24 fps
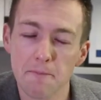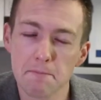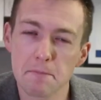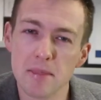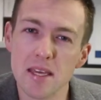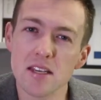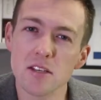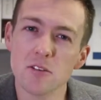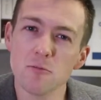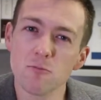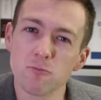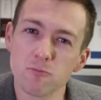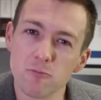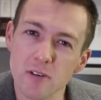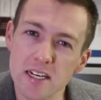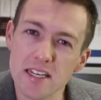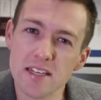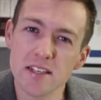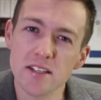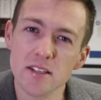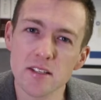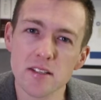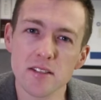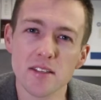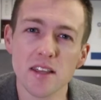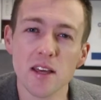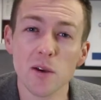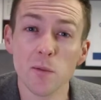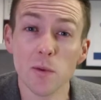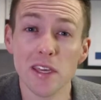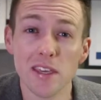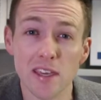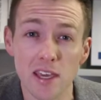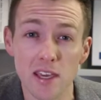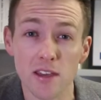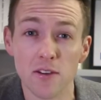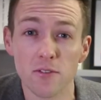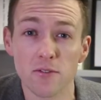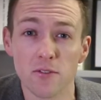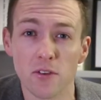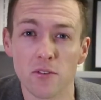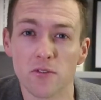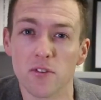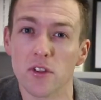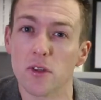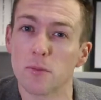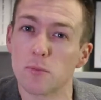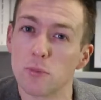These reasons that we give
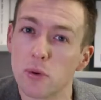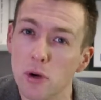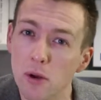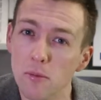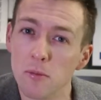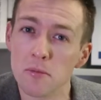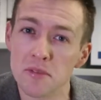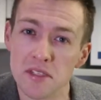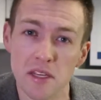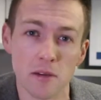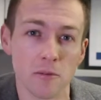for the problems